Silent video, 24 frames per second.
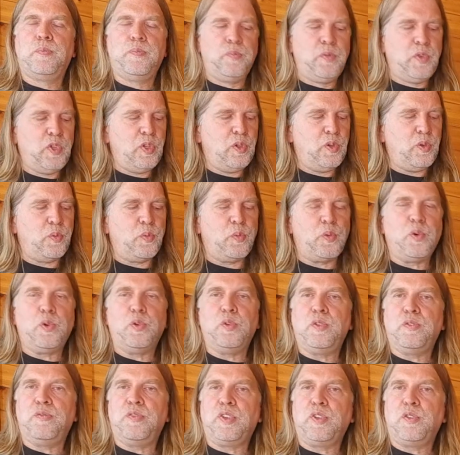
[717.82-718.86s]
roll a
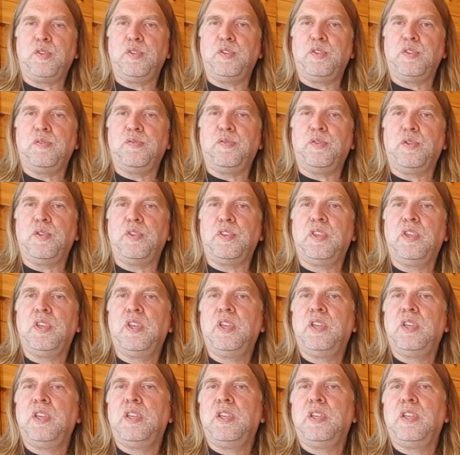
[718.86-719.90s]
finger into the 4th,
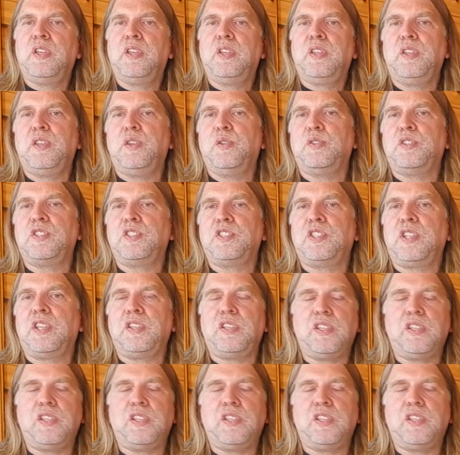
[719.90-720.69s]
just get